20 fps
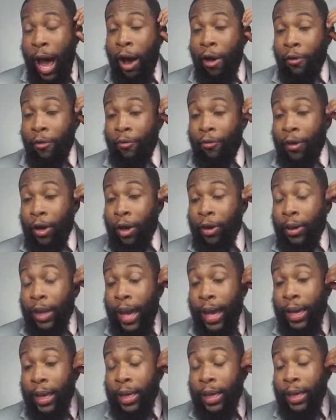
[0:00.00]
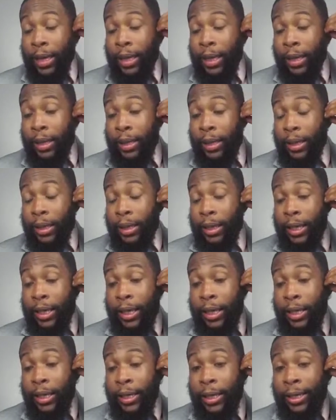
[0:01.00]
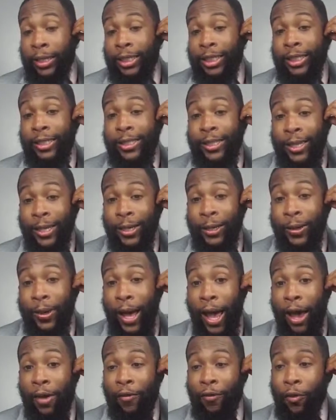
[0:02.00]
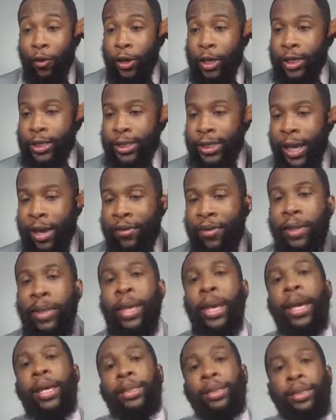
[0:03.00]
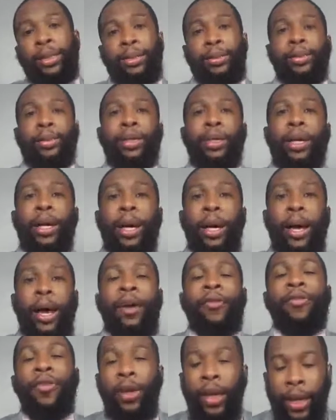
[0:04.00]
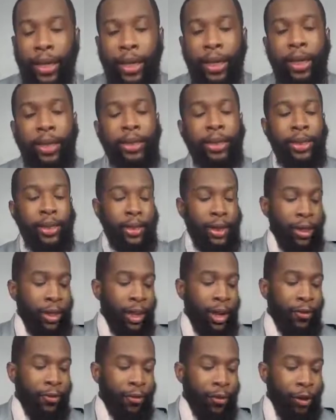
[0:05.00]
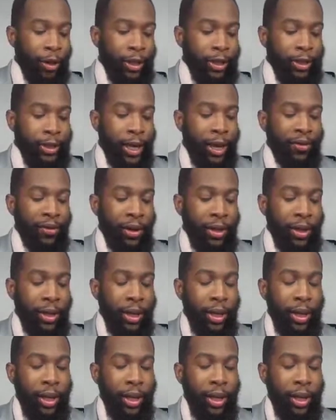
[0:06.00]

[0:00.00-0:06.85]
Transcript: feel like a steal at 47, yes. I feel like he is a steal at 47.